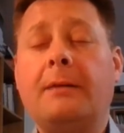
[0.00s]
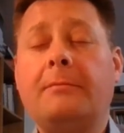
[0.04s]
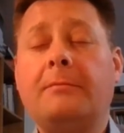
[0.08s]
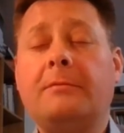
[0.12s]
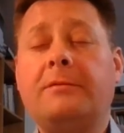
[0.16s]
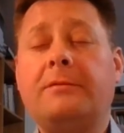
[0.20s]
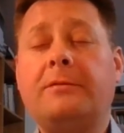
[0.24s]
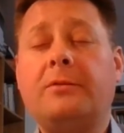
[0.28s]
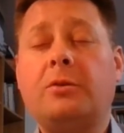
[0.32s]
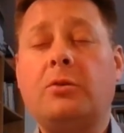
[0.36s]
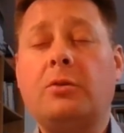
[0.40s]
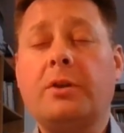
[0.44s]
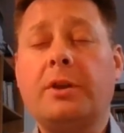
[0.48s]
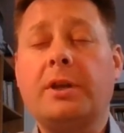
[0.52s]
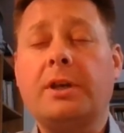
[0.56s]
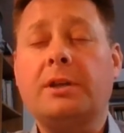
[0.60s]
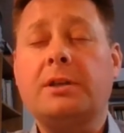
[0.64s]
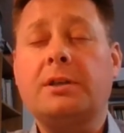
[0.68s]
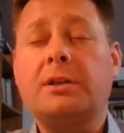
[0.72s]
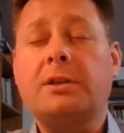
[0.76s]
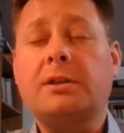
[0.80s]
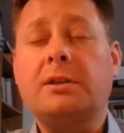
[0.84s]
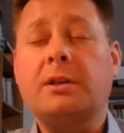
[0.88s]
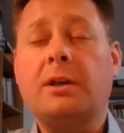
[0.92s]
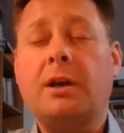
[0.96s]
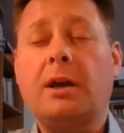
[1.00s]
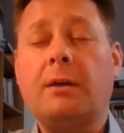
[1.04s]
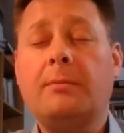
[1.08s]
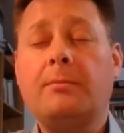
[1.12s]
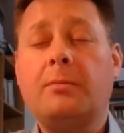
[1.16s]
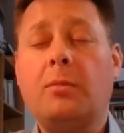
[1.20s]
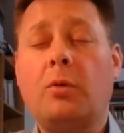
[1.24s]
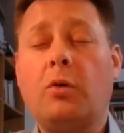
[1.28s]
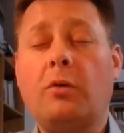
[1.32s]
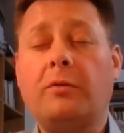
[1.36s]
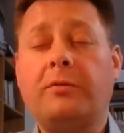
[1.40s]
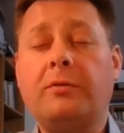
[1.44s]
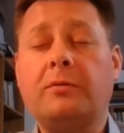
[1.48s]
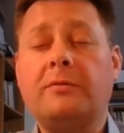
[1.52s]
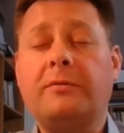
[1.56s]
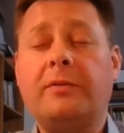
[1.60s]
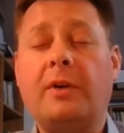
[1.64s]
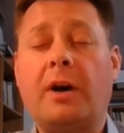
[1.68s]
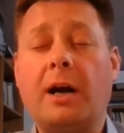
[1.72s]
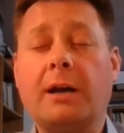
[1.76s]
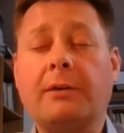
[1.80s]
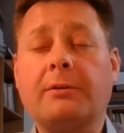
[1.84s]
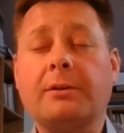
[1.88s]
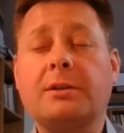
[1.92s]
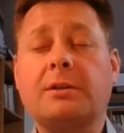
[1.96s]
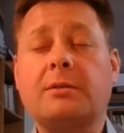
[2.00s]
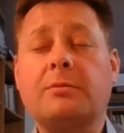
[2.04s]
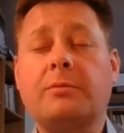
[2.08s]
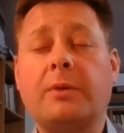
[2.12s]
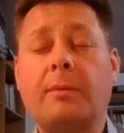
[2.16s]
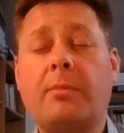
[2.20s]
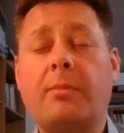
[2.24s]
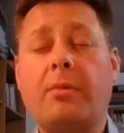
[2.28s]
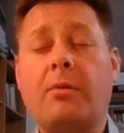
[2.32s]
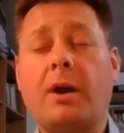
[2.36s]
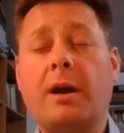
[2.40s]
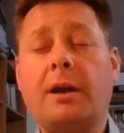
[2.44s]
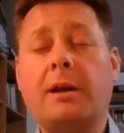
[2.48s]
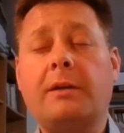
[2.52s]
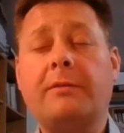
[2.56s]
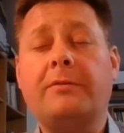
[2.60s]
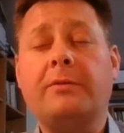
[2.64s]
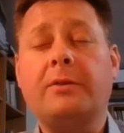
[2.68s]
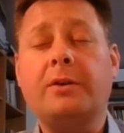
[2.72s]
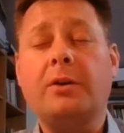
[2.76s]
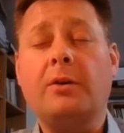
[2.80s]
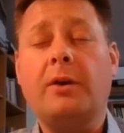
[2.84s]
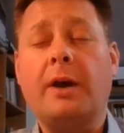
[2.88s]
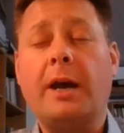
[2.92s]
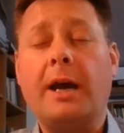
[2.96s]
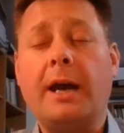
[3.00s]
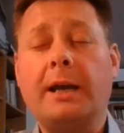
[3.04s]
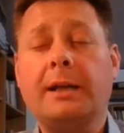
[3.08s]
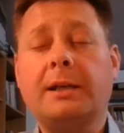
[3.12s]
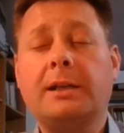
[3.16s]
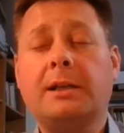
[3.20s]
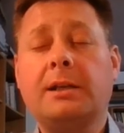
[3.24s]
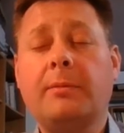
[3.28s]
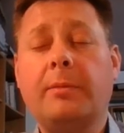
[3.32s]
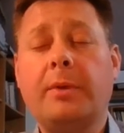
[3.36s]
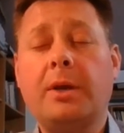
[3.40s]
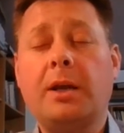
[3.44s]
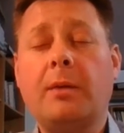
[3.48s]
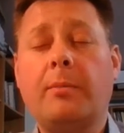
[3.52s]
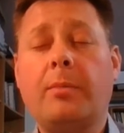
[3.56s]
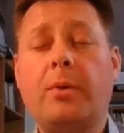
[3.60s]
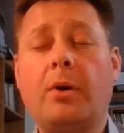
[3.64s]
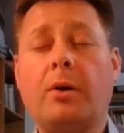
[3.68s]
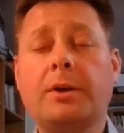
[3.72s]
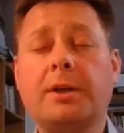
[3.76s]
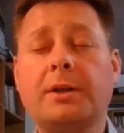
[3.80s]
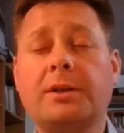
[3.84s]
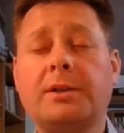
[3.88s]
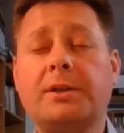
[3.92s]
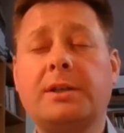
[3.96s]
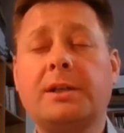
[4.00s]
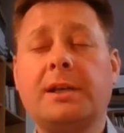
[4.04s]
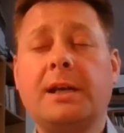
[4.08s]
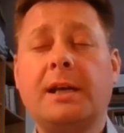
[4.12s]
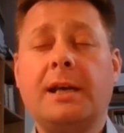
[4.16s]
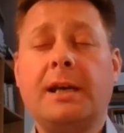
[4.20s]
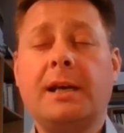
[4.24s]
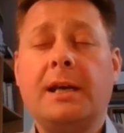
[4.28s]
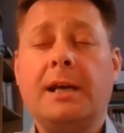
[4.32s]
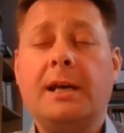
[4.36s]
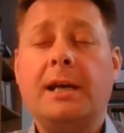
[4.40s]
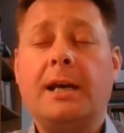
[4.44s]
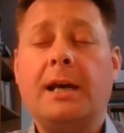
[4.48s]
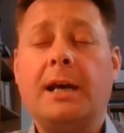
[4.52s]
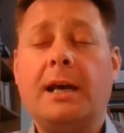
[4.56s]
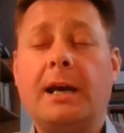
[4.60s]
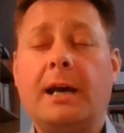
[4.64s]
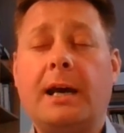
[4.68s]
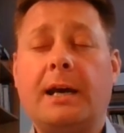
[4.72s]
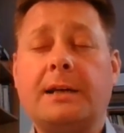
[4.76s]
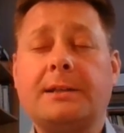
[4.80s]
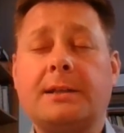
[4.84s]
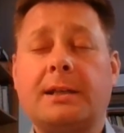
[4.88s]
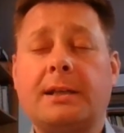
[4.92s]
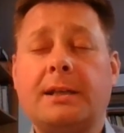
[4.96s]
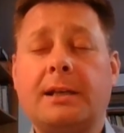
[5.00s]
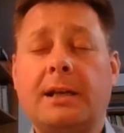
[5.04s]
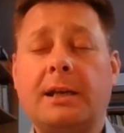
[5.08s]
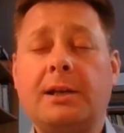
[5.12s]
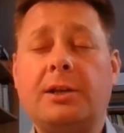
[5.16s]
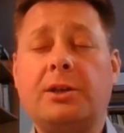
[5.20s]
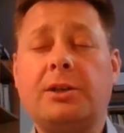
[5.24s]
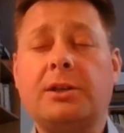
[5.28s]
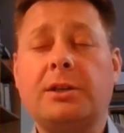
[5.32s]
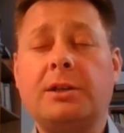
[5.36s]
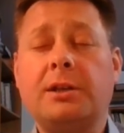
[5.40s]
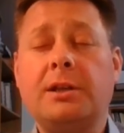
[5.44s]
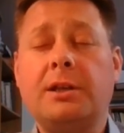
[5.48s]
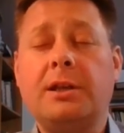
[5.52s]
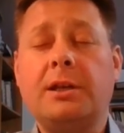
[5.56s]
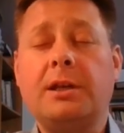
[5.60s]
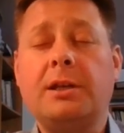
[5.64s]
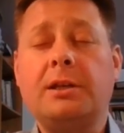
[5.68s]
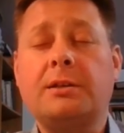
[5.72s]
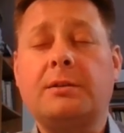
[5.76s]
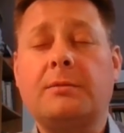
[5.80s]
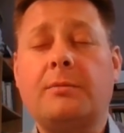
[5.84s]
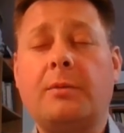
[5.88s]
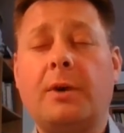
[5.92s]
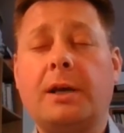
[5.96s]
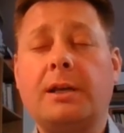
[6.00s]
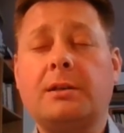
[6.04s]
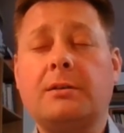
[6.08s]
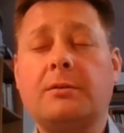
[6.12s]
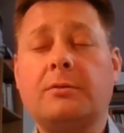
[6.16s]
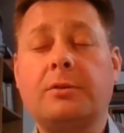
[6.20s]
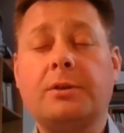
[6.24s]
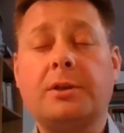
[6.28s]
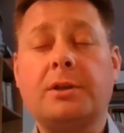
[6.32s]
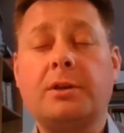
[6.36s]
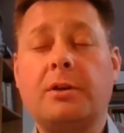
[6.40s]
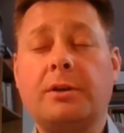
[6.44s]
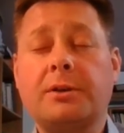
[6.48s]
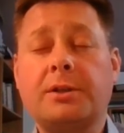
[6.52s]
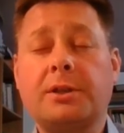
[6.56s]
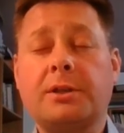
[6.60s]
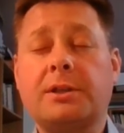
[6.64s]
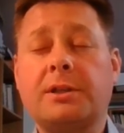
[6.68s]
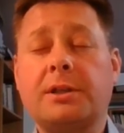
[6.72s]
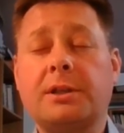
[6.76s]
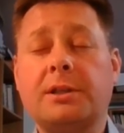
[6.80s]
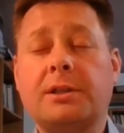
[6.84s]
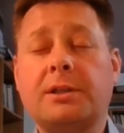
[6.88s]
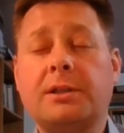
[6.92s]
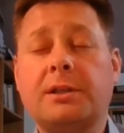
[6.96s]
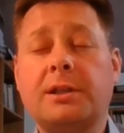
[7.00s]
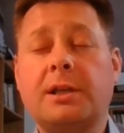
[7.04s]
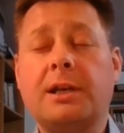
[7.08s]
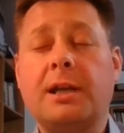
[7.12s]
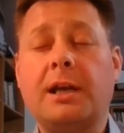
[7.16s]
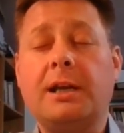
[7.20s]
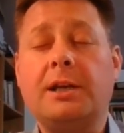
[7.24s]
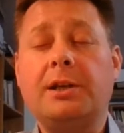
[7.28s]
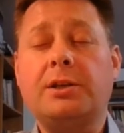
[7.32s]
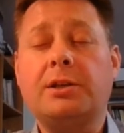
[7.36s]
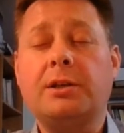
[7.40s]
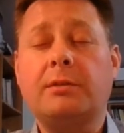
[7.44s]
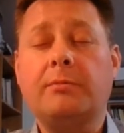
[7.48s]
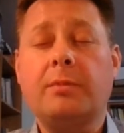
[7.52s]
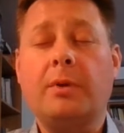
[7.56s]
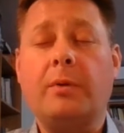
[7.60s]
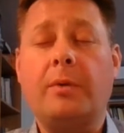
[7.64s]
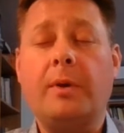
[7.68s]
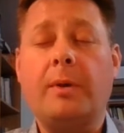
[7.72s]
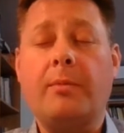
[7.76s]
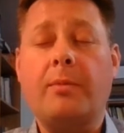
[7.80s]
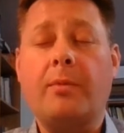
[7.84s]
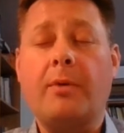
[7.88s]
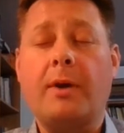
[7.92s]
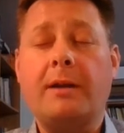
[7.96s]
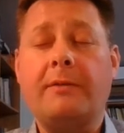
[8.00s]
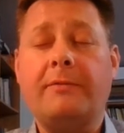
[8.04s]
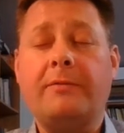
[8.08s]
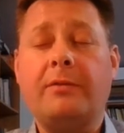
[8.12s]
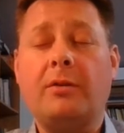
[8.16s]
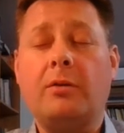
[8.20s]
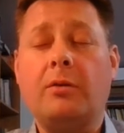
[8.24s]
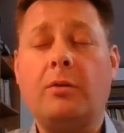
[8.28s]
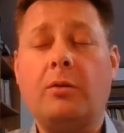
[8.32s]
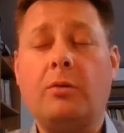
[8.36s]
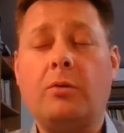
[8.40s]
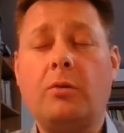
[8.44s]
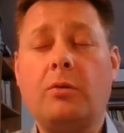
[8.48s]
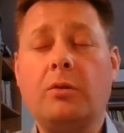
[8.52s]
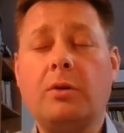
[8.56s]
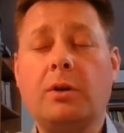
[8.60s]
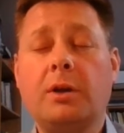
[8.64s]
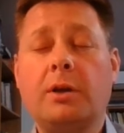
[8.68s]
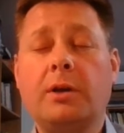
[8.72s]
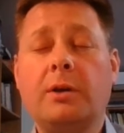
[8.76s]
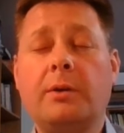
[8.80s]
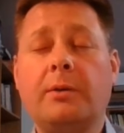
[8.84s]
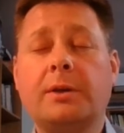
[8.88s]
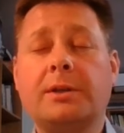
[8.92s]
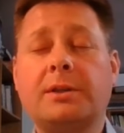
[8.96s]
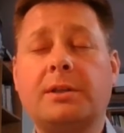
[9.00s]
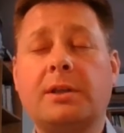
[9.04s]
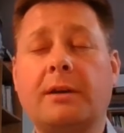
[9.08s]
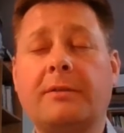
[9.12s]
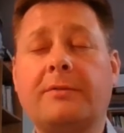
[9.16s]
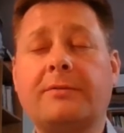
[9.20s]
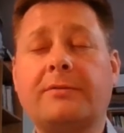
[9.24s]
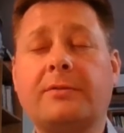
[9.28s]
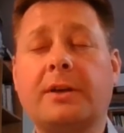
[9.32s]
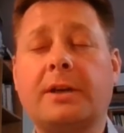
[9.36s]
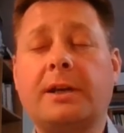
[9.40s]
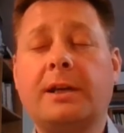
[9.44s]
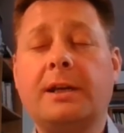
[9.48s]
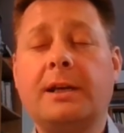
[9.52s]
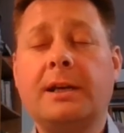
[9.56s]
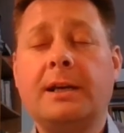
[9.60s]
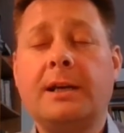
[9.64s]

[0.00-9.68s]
for this awful virus. We pray for your hand to be upon us as a nation in these ways, Lord, and not just us as a nation, but we pray for all who are suffering